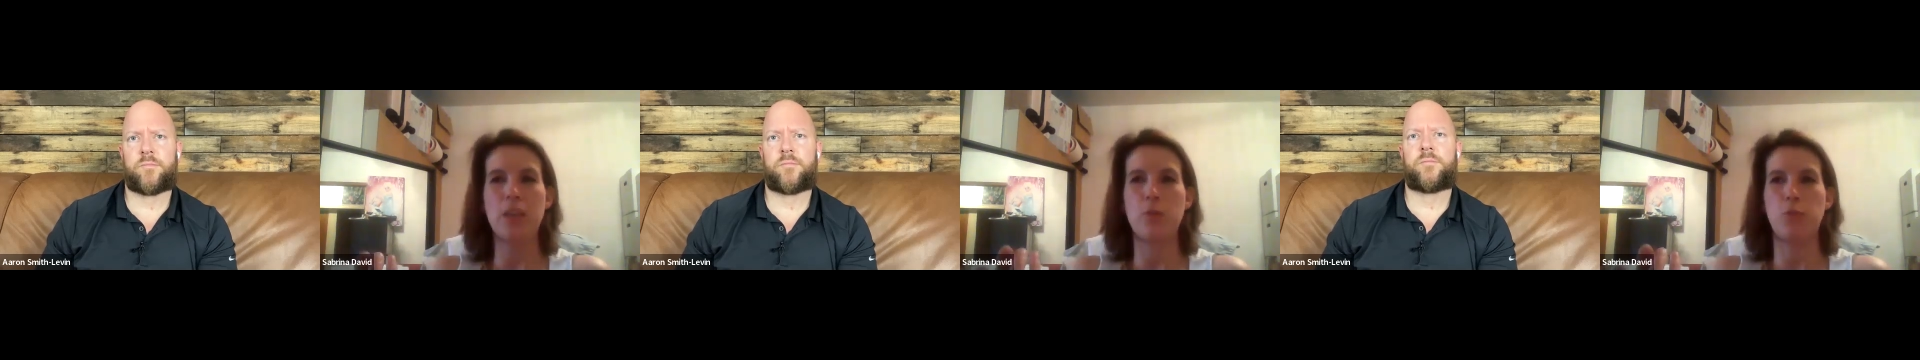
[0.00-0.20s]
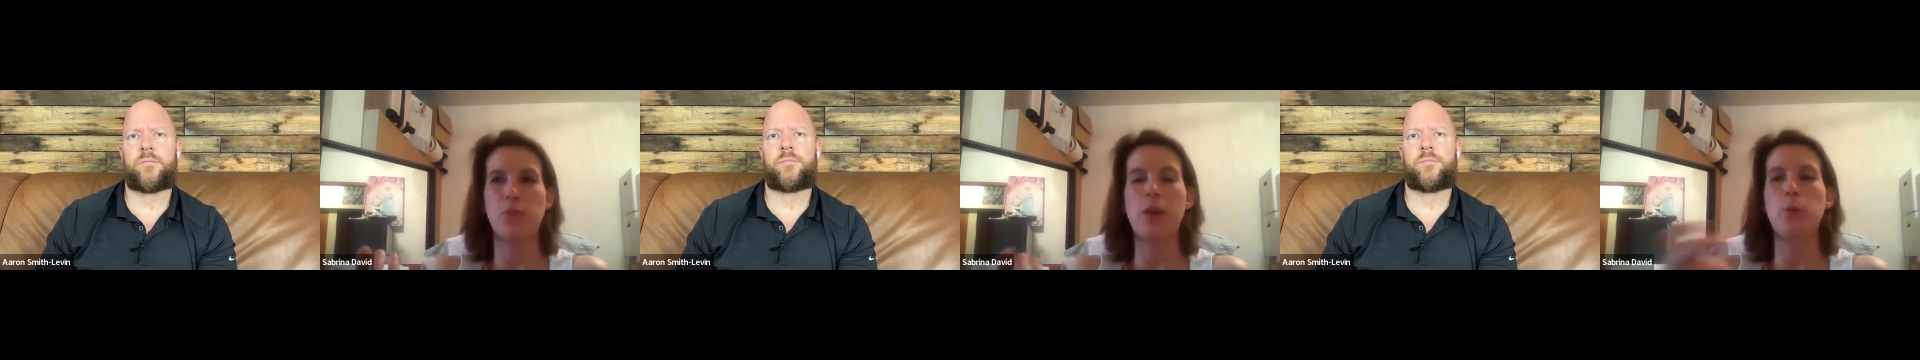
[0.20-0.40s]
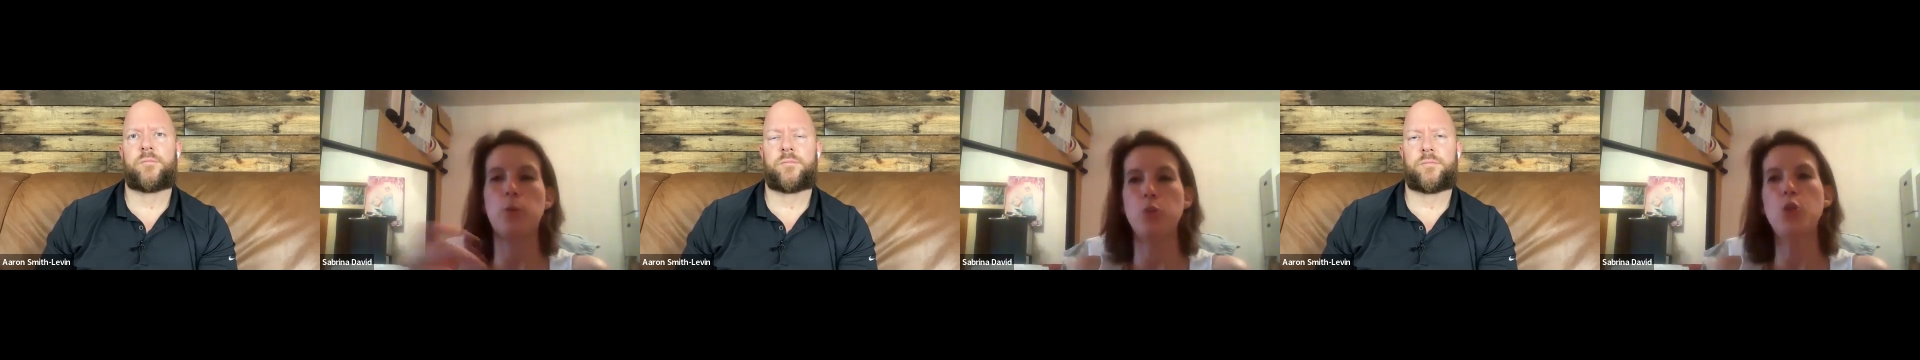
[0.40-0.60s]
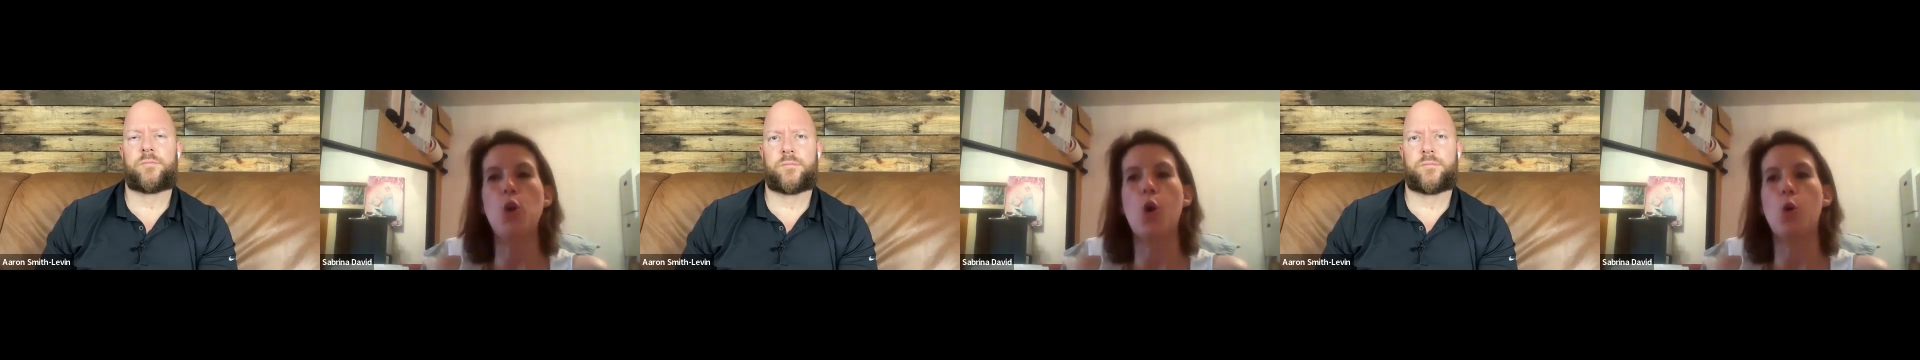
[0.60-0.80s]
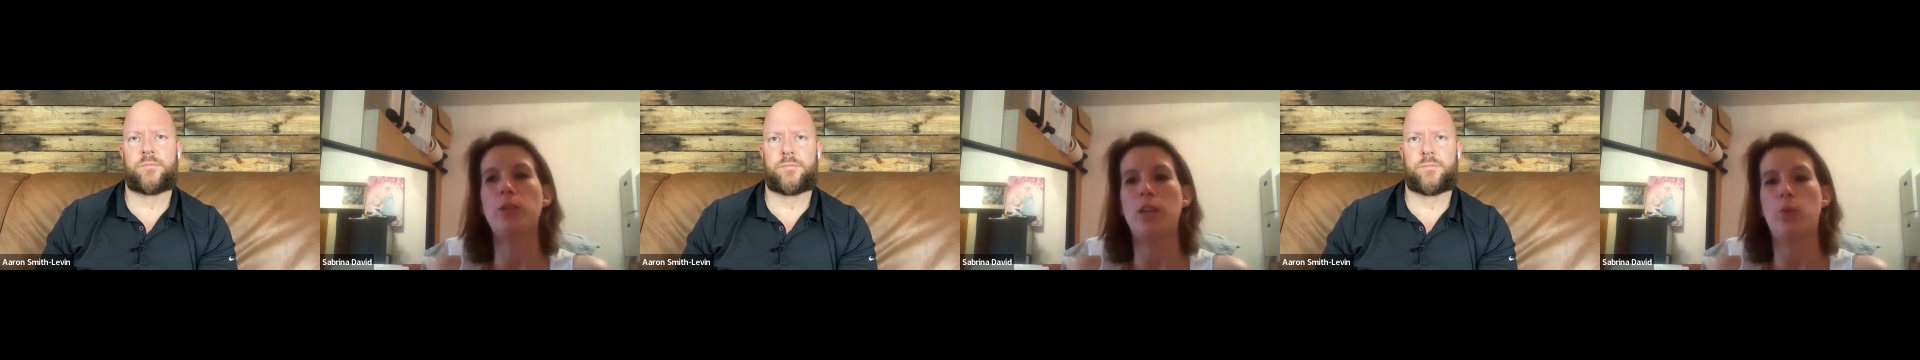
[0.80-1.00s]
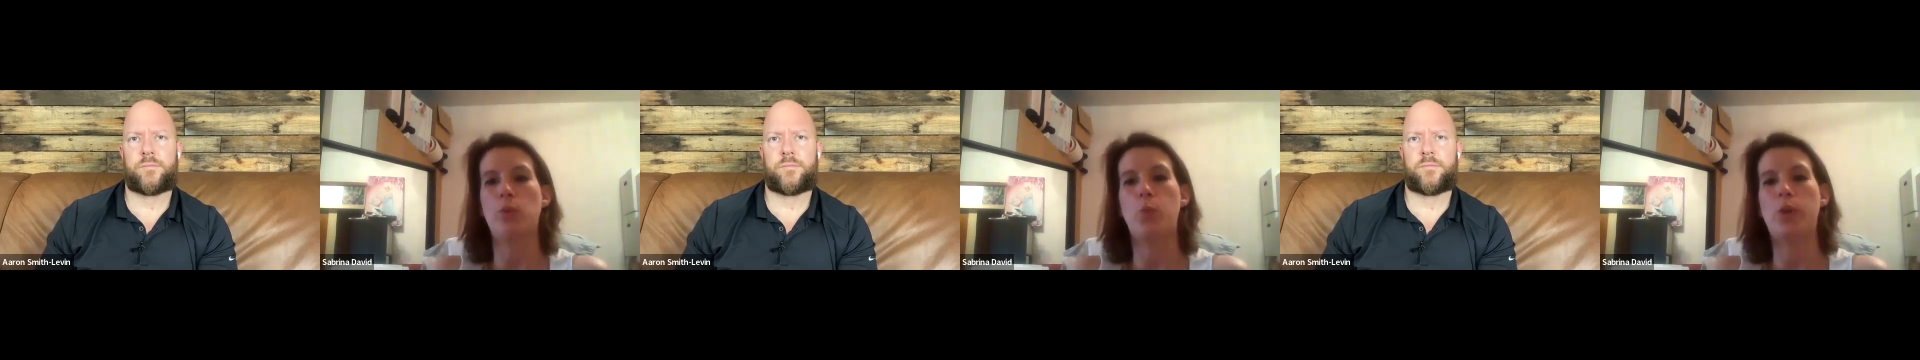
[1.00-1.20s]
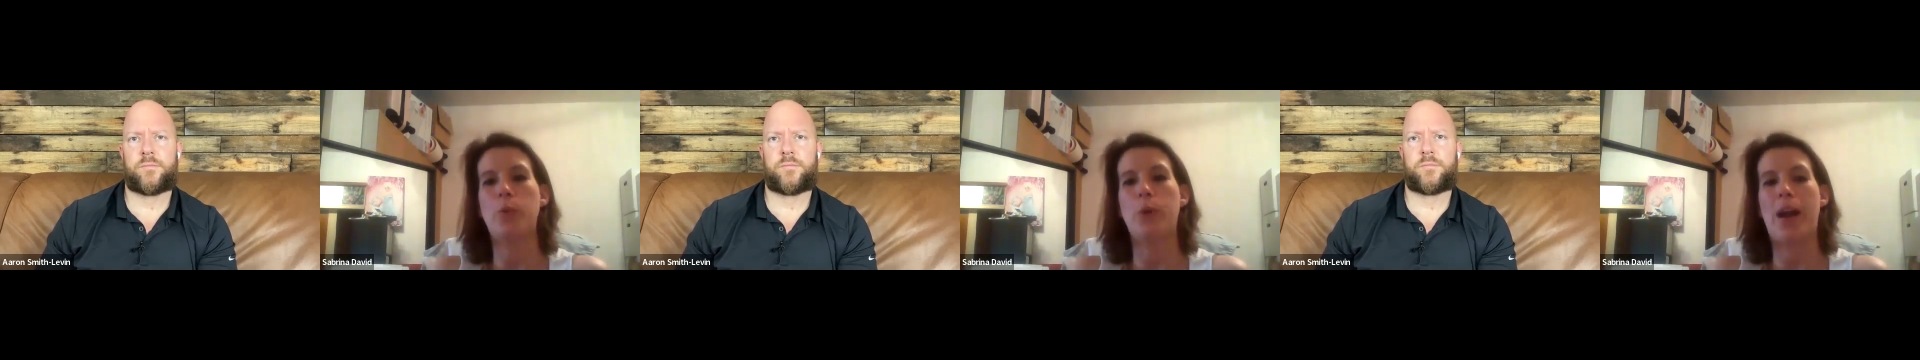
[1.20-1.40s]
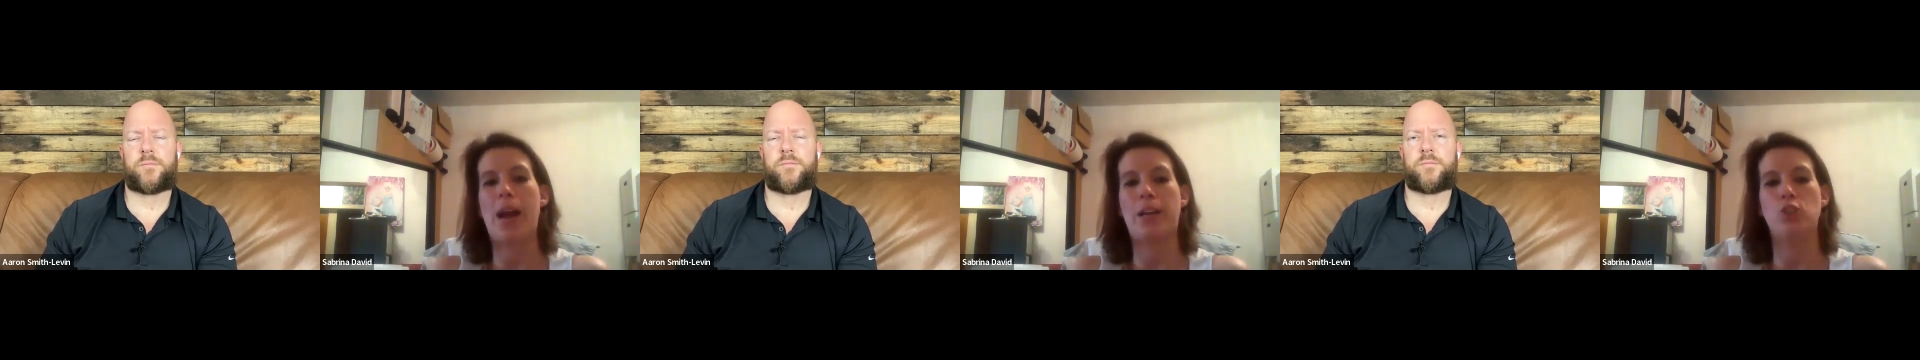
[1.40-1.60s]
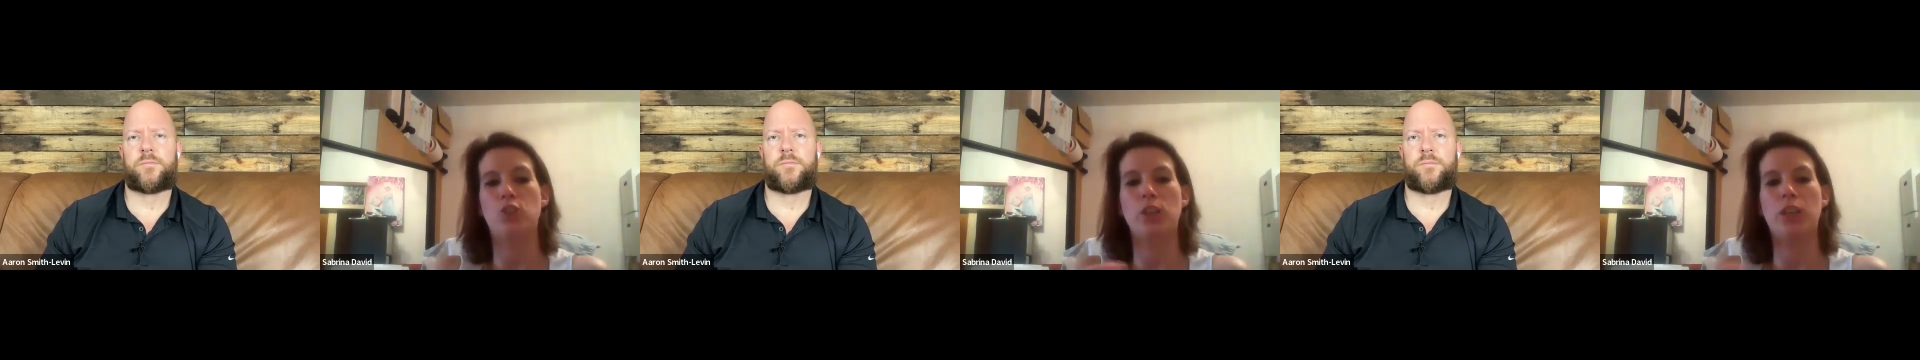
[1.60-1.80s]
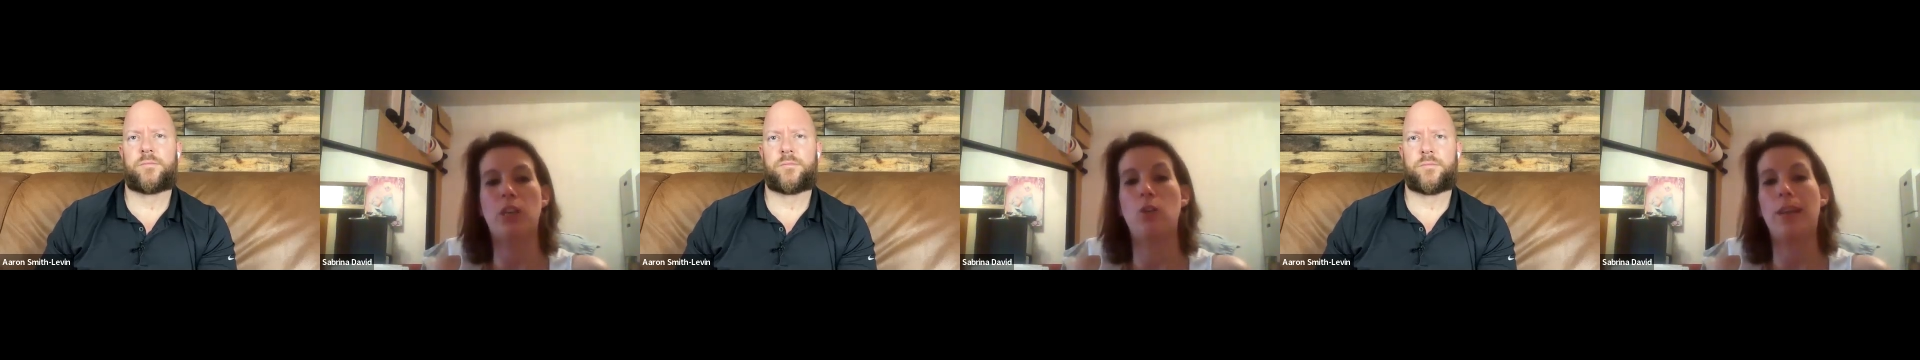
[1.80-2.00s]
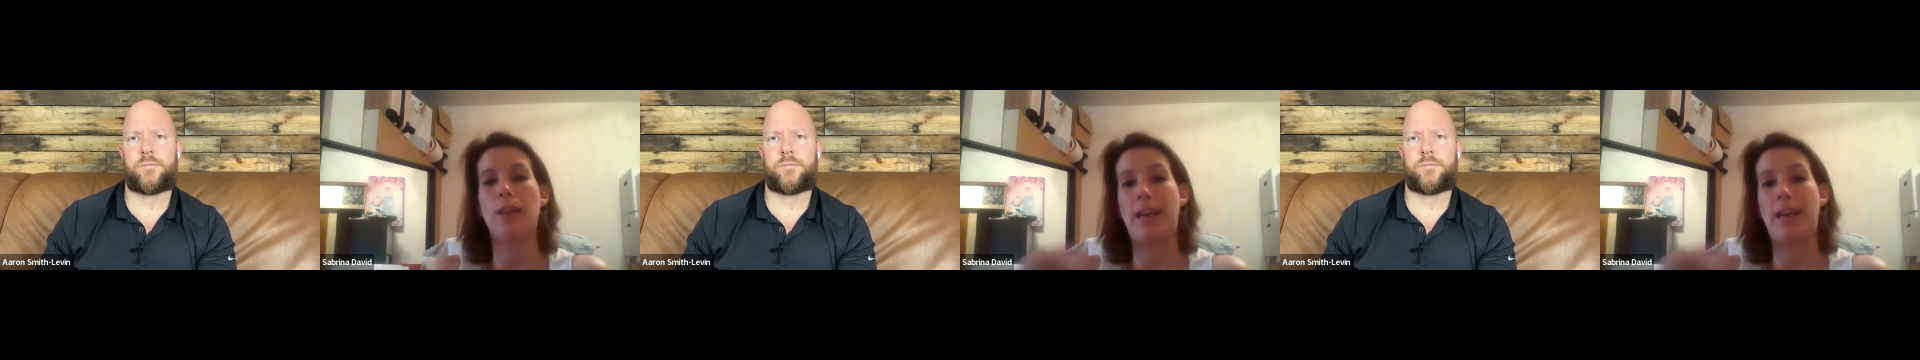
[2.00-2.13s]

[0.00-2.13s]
Speaker 1: if they would know that we were actually